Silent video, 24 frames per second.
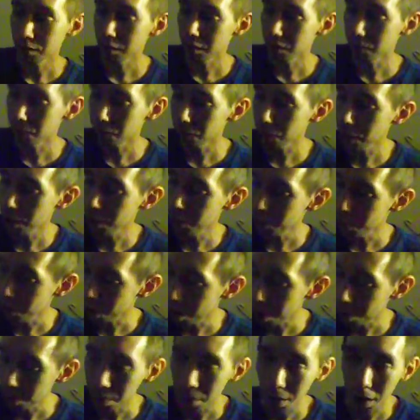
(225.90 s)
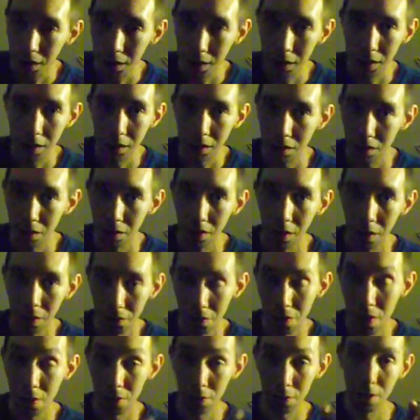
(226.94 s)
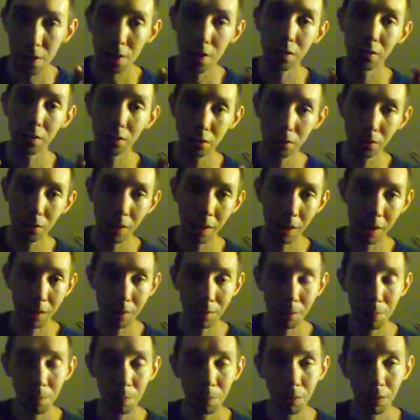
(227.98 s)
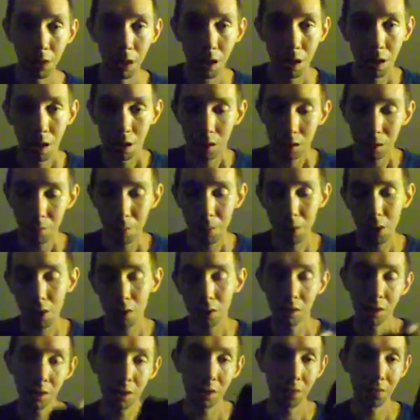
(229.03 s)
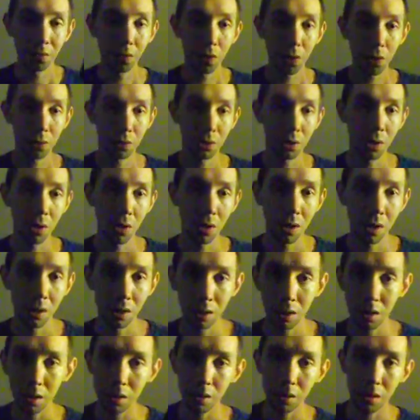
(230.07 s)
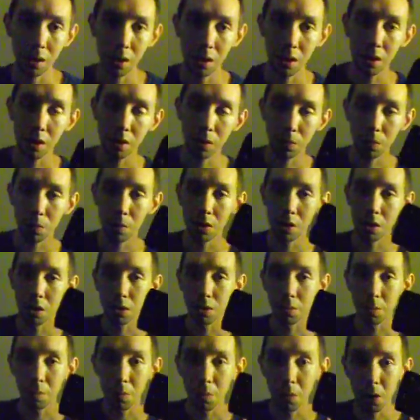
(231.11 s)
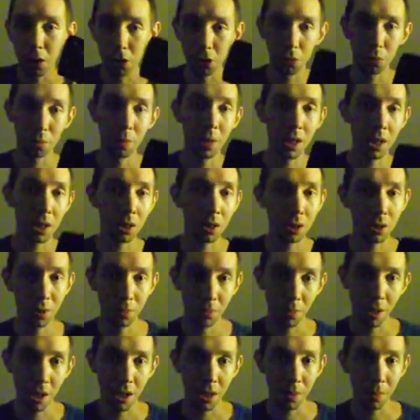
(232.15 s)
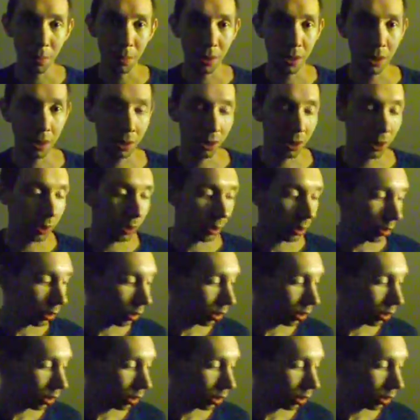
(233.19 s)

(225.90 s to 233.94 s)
FreedomPop idea, I found it a new egg. Compared to the Photon, this one is much better in my opinion.